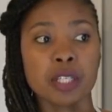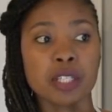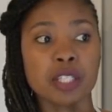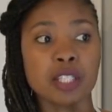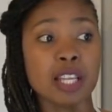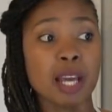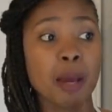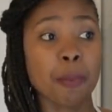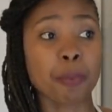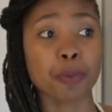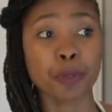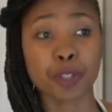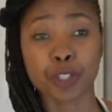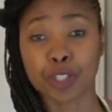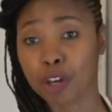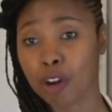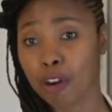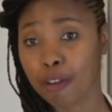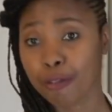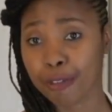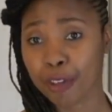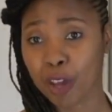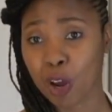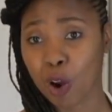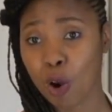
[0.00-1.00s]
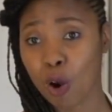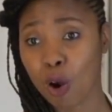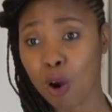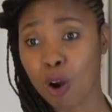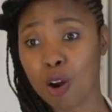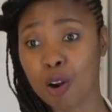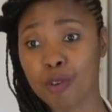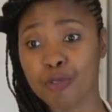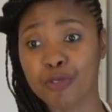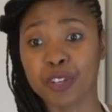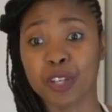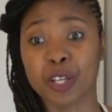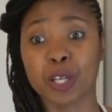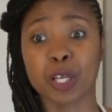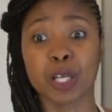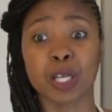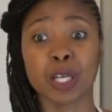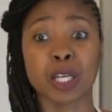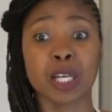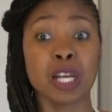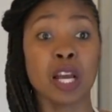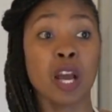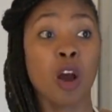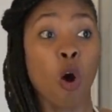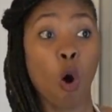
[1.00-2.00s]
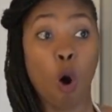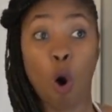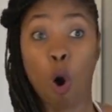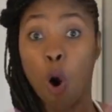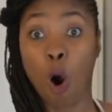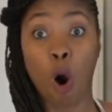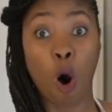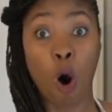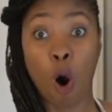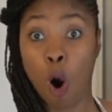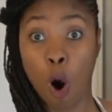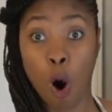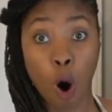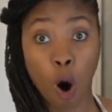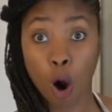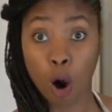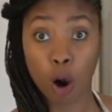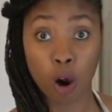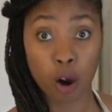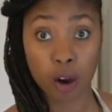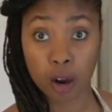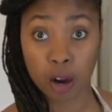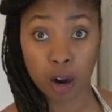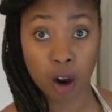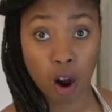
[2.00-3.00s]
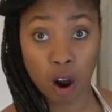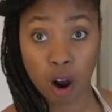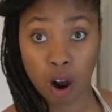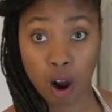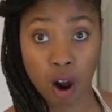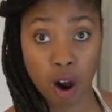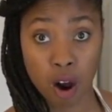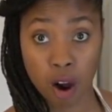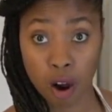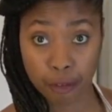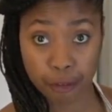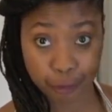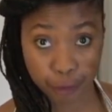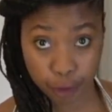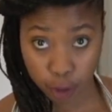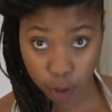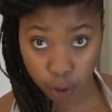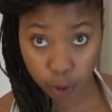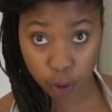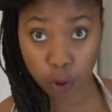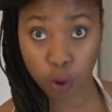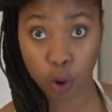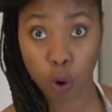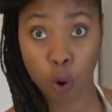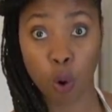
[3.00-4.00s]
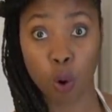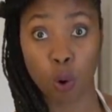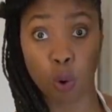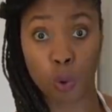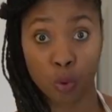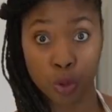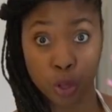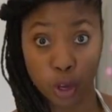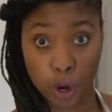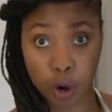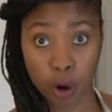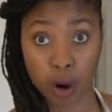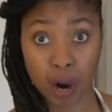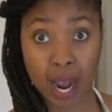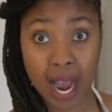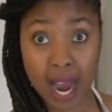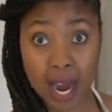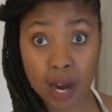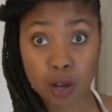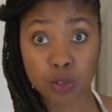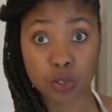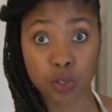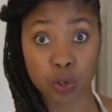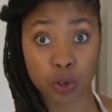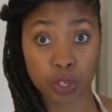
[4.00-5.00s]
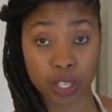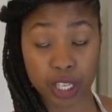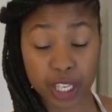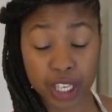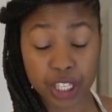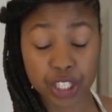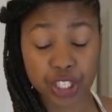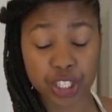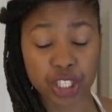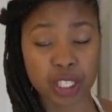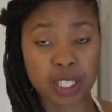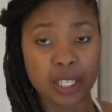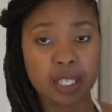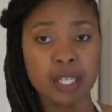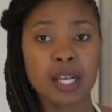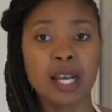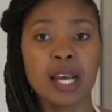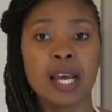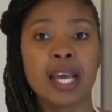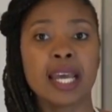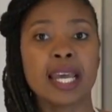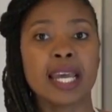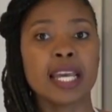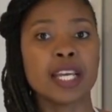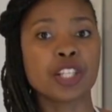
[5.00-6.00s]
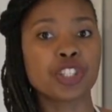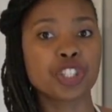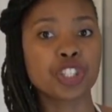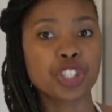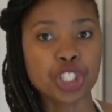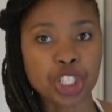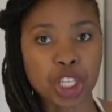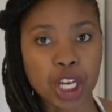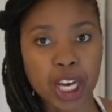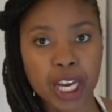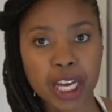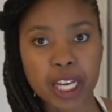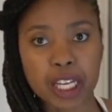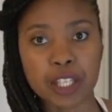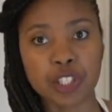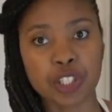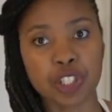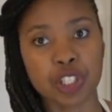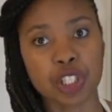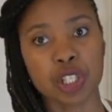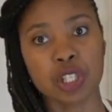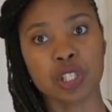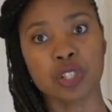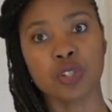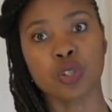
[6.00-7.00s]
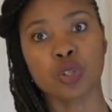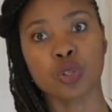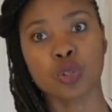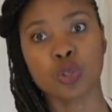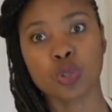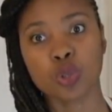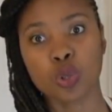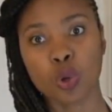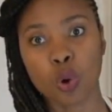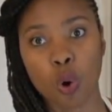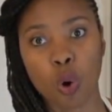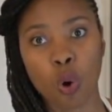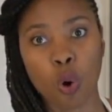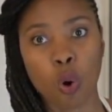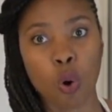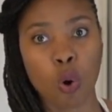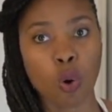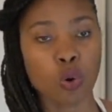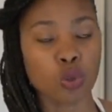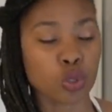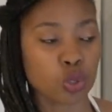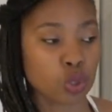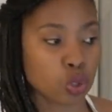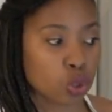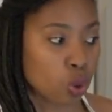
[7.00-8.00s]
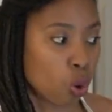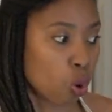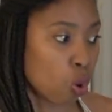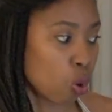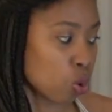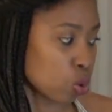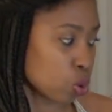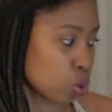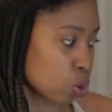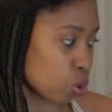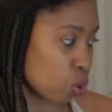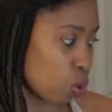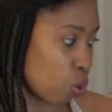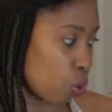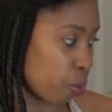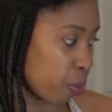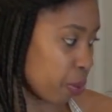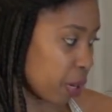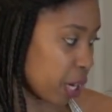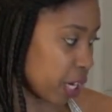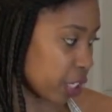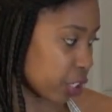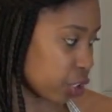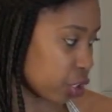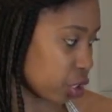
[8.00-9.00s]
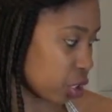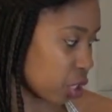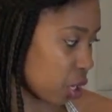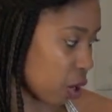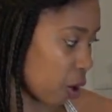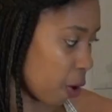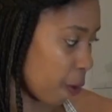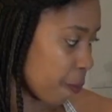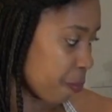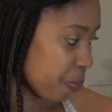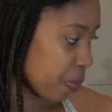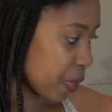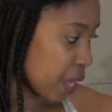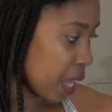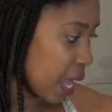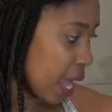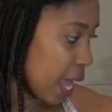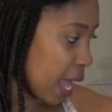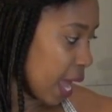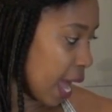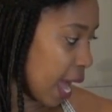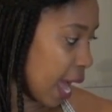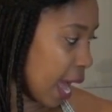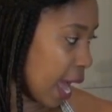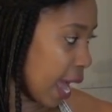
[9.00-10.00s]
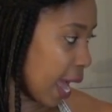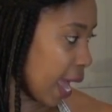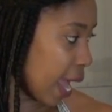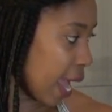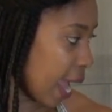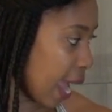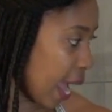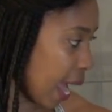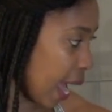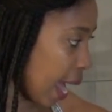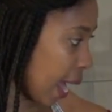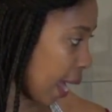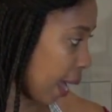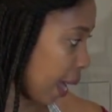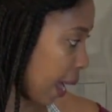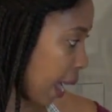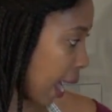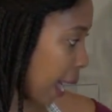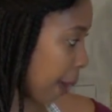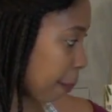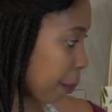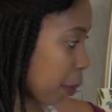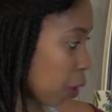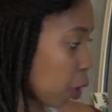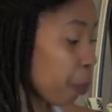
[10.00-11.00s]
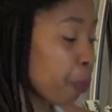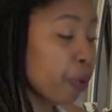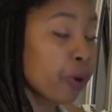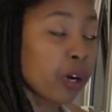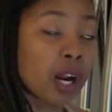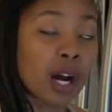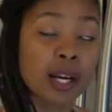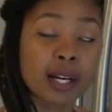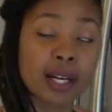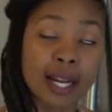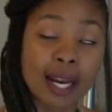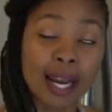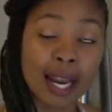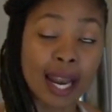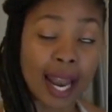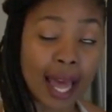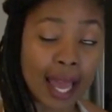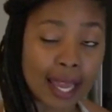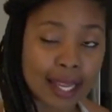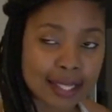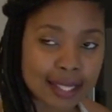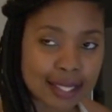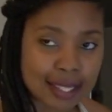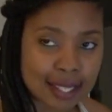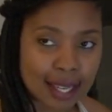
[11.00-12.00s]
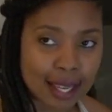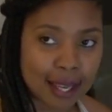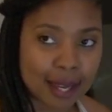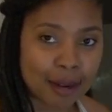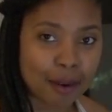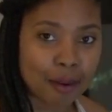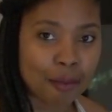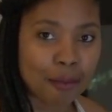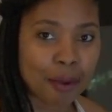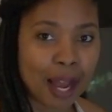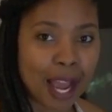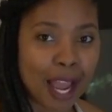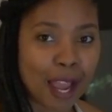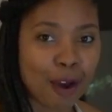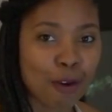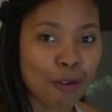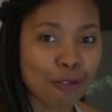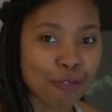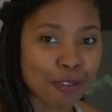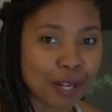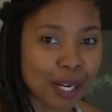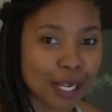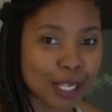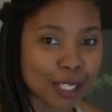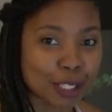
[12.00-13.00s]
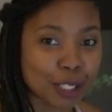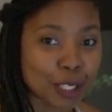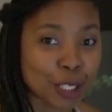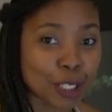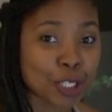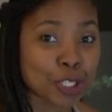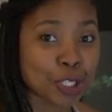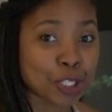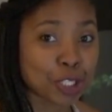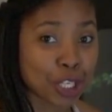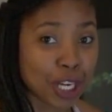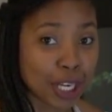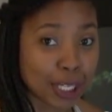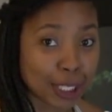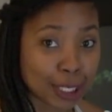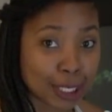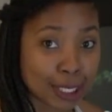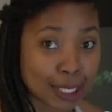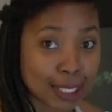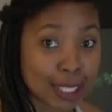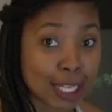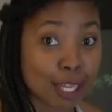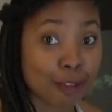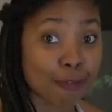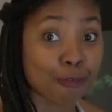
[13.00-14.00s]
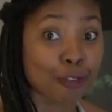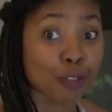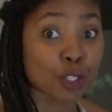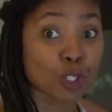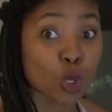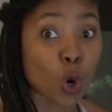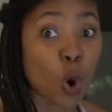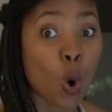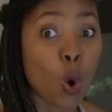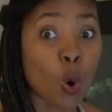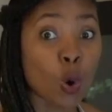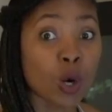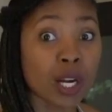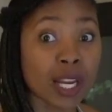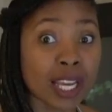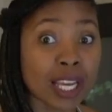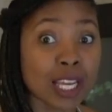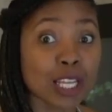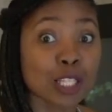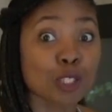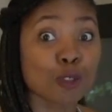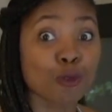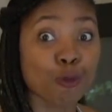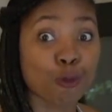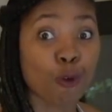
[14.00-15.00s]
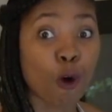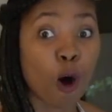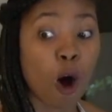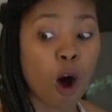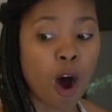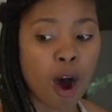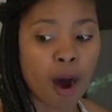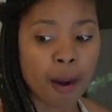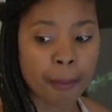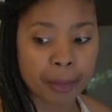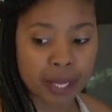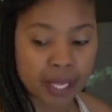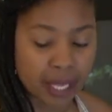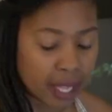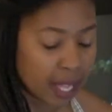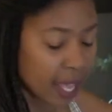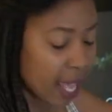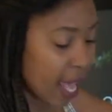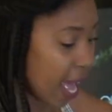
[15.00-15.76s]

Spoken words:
temperature of your oven or of your house or kitchen, it changes so much. So I'm gonna put on the light in my oven and just check to see if it's holding its form